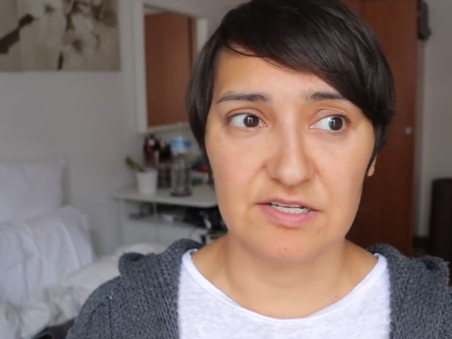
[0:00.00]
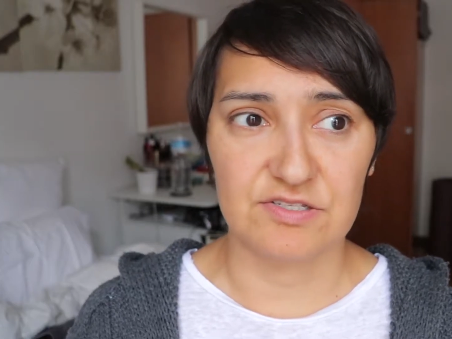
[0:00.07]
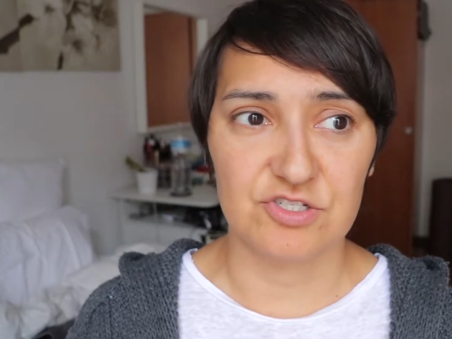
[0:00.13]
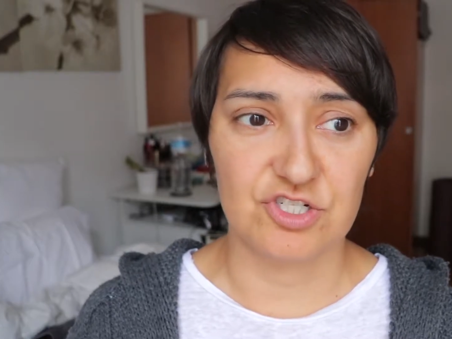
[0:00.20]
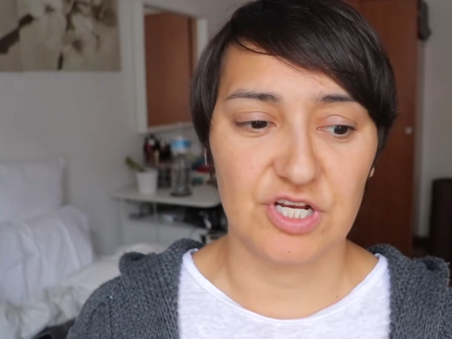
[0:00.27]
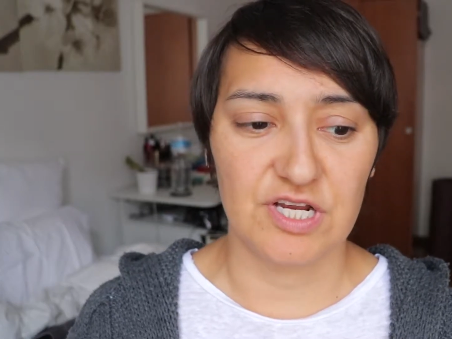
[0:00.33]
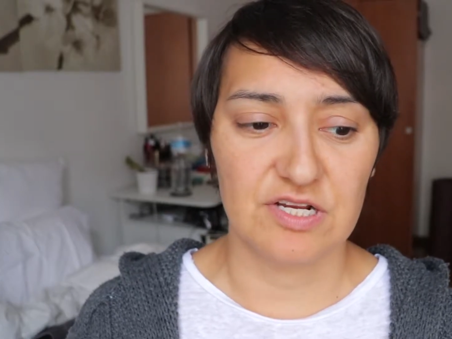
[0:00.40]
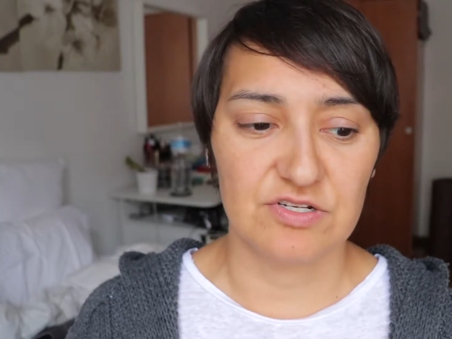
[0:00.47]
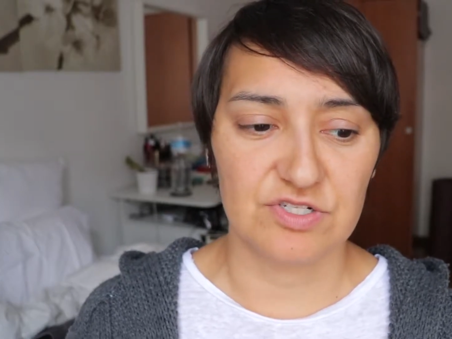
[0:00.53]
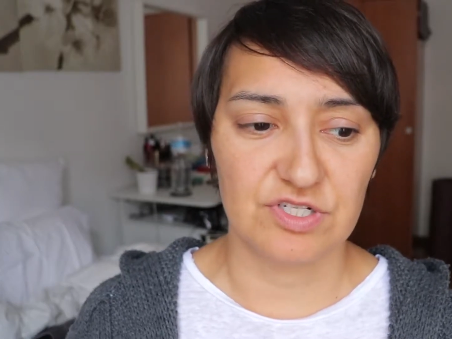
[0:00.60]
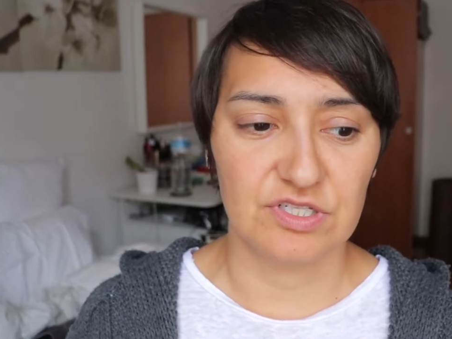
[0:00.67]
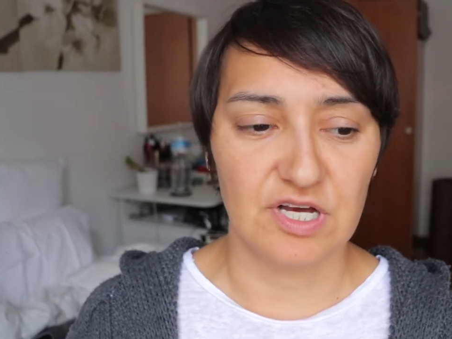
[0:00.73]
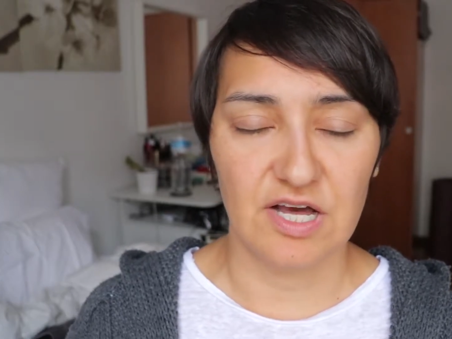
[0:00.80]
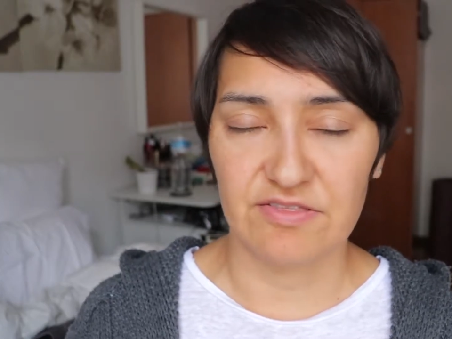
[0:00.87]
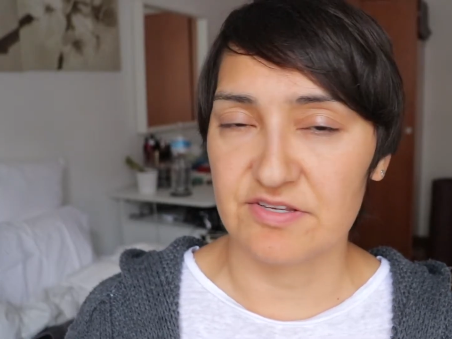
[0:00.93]
It's changed
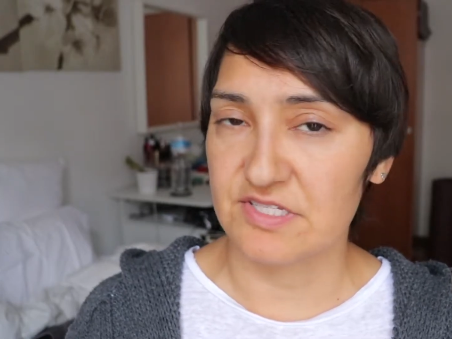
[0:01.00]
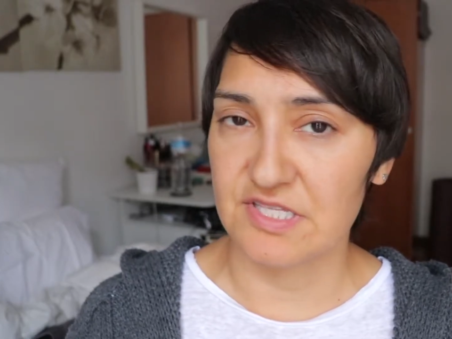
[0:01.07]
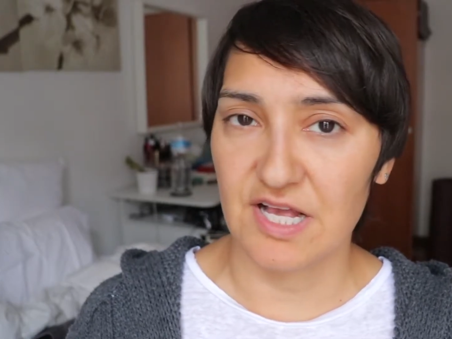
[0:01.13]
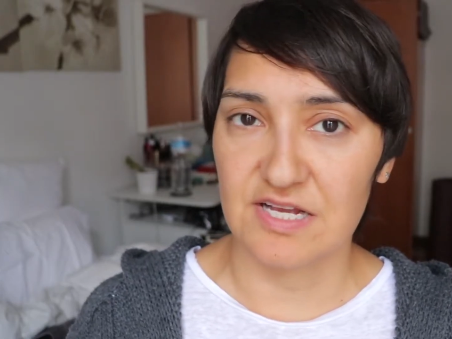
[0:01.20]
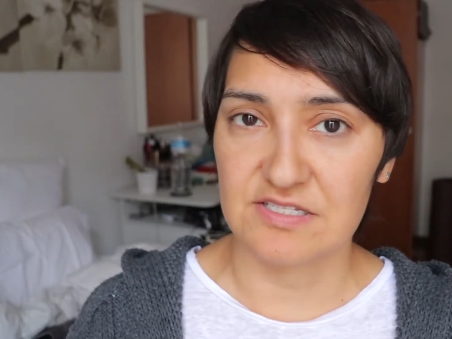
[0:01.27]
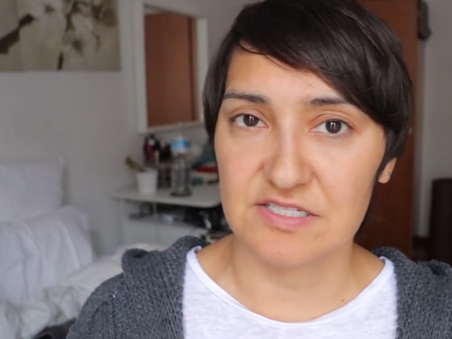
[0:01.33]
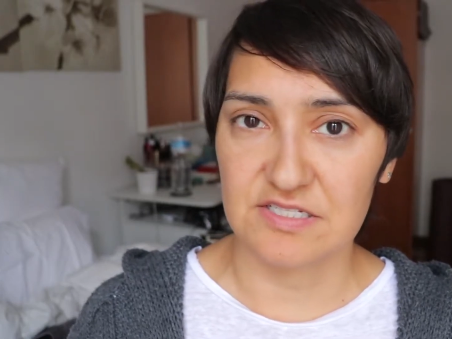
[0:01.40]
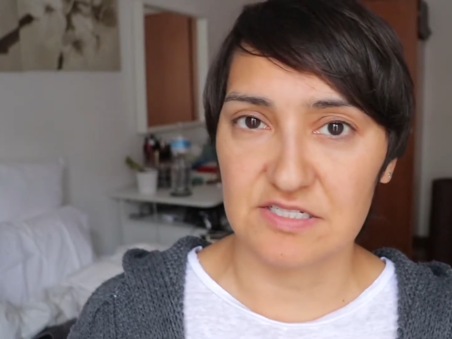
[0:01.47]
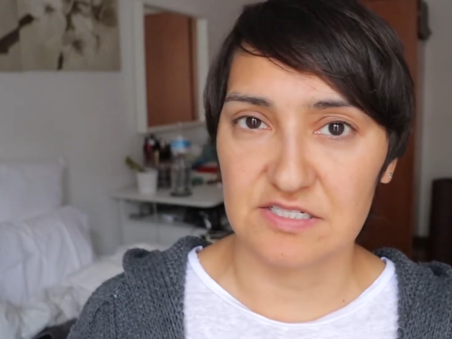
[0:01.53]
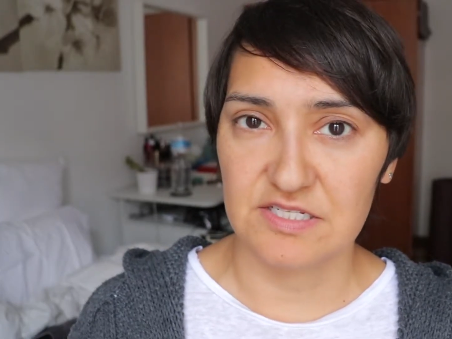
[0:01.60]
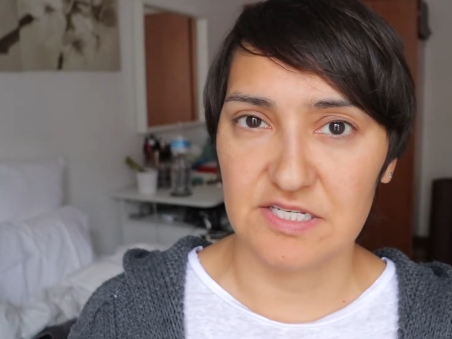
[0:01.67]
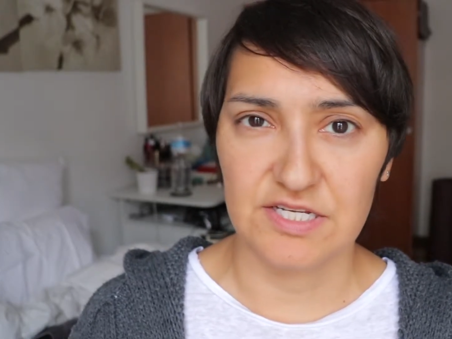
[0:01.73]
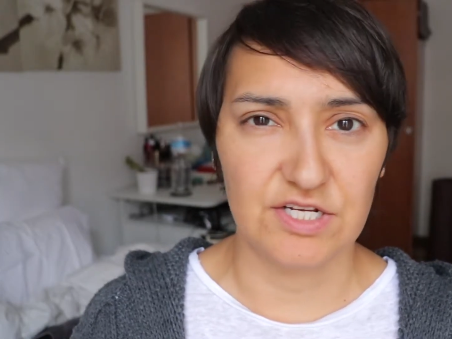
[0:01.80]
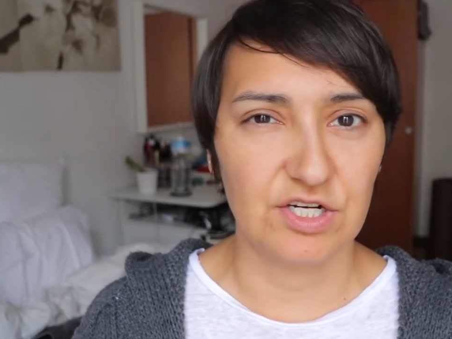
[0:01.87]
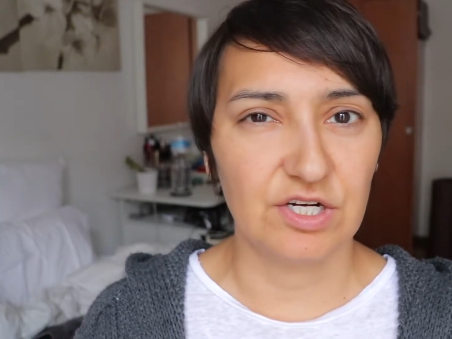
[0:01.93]
a lot this last
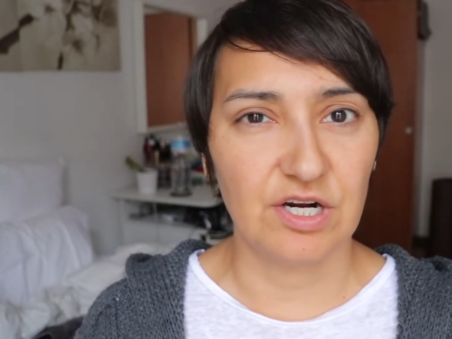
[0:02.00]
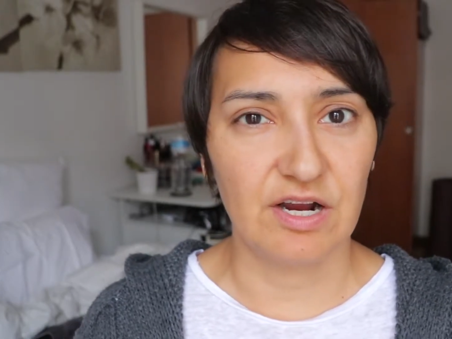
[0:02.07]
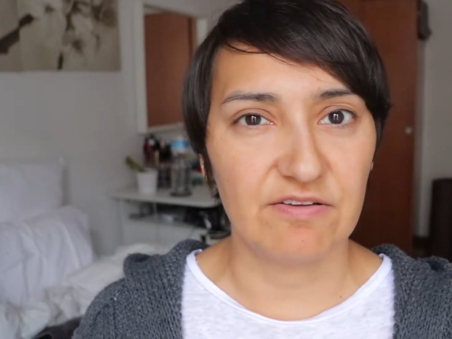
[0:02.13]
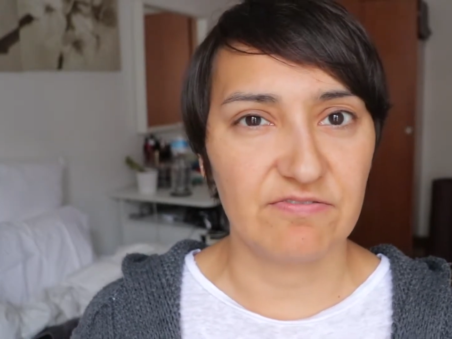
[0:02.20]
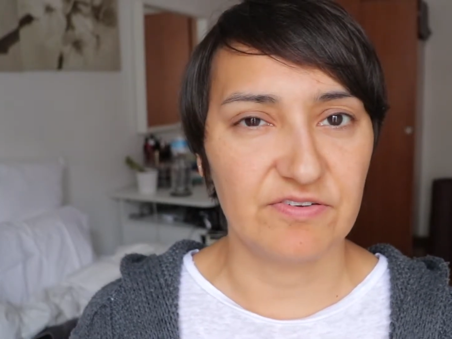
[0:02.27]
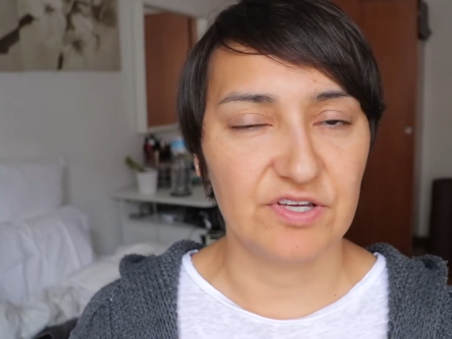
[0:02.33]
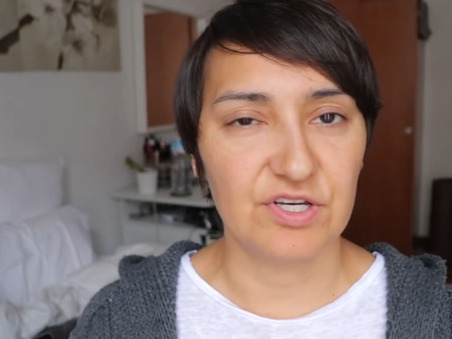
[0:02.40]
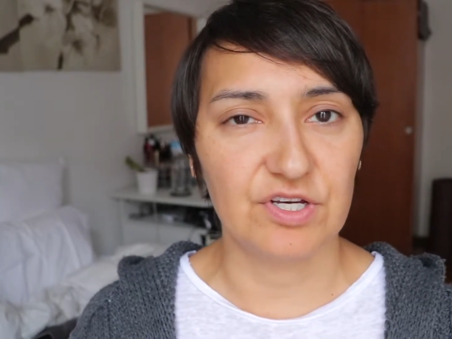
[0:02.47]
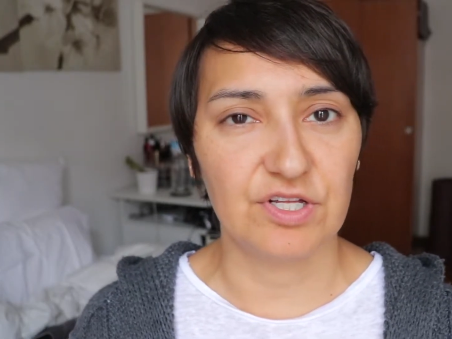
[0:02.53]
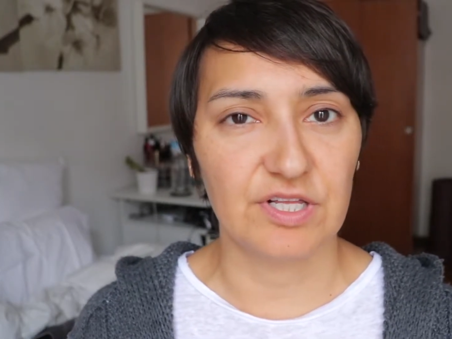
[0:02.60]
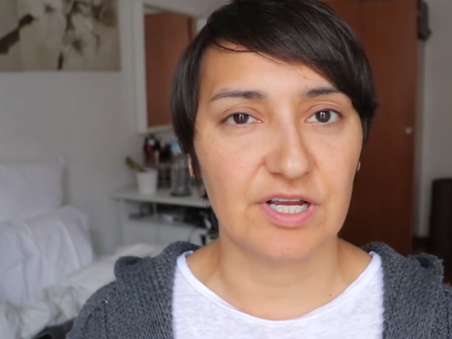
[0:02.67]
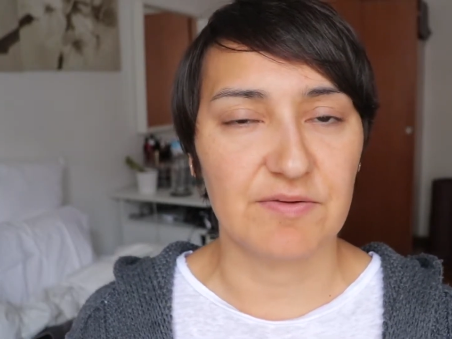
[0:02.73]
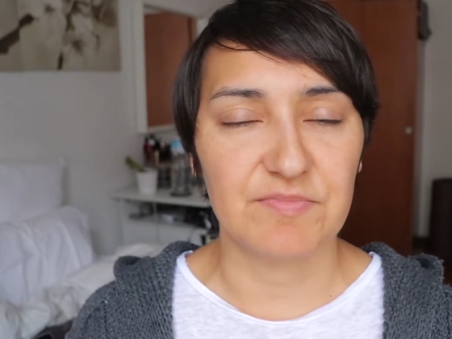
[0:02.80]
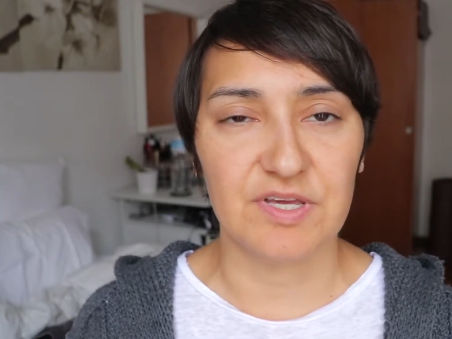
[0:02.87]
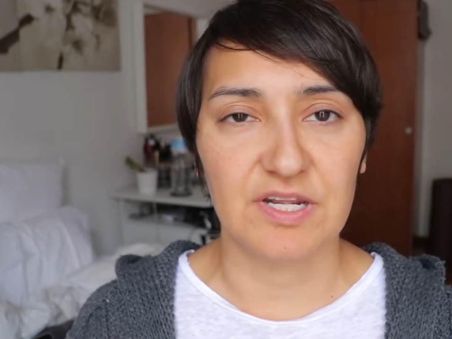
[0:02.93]
year. I feel
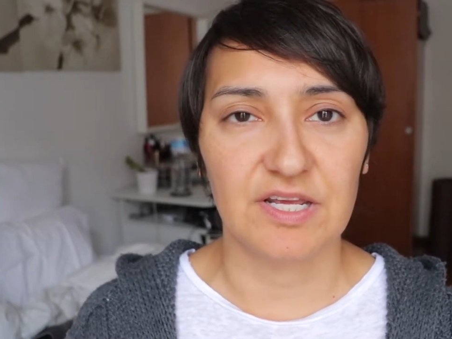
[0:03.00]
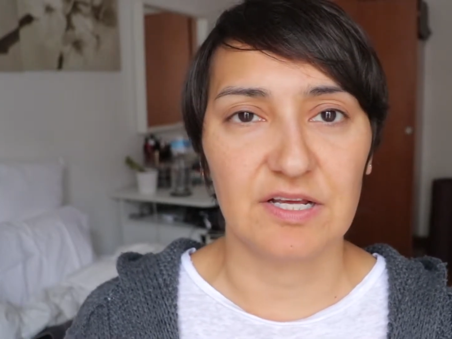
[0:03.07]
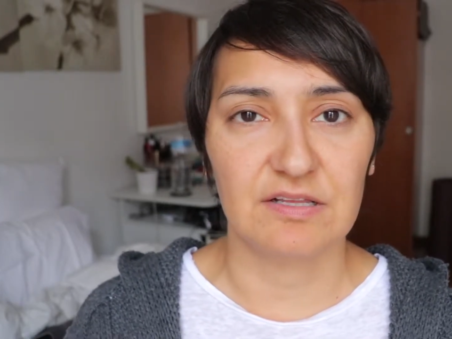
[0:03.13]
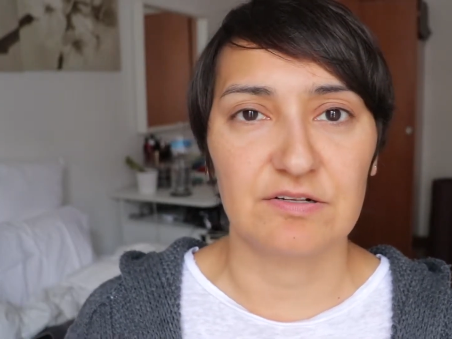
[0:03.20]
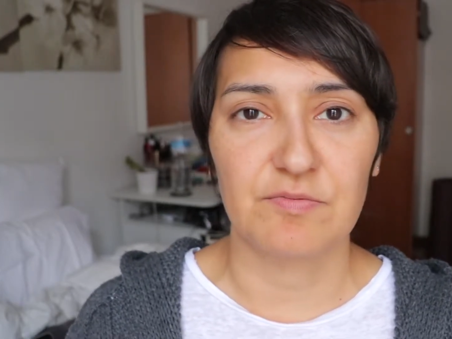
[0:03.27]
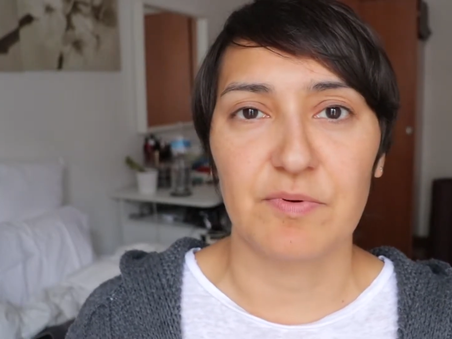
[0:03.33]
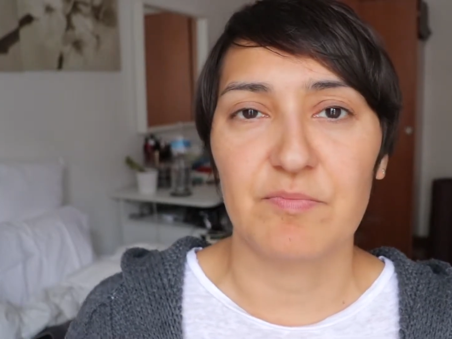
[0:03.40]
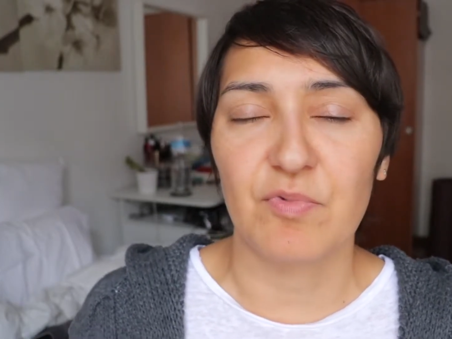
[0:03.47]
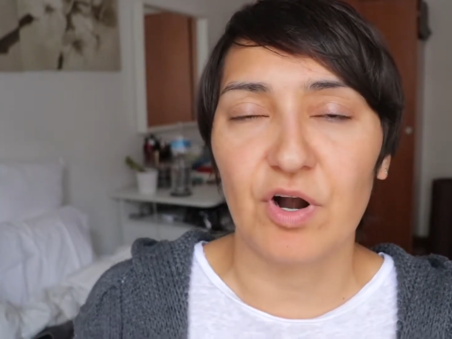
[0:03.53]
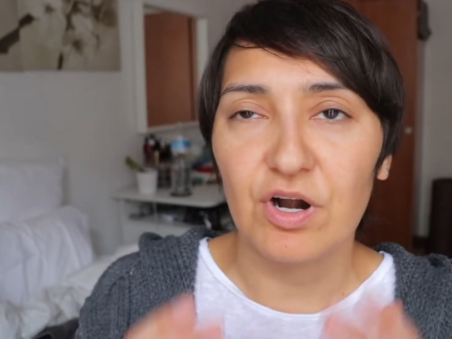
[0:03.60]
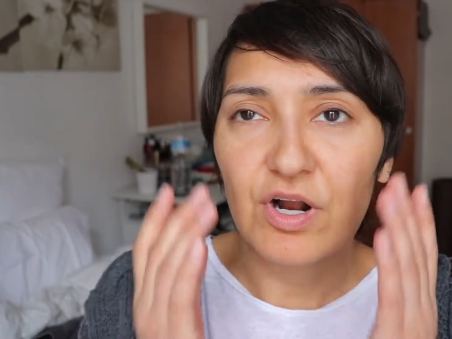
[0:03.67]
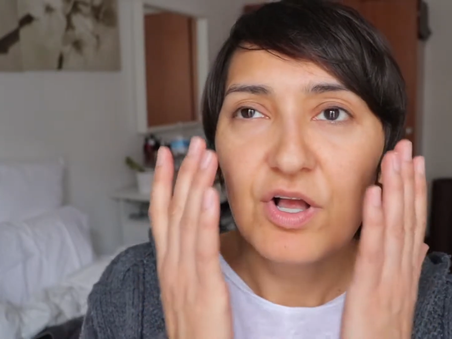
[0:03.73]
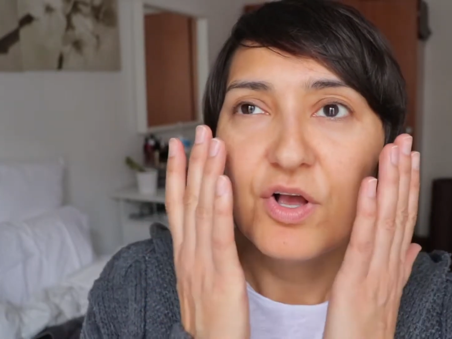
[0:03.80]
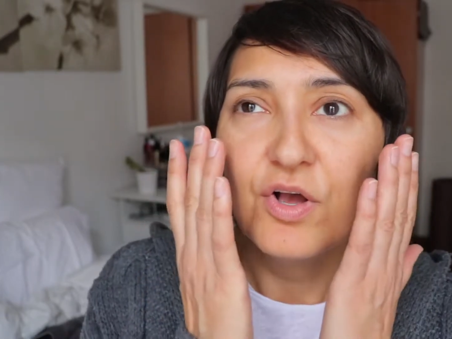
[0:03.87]
like I'm getting a little bit more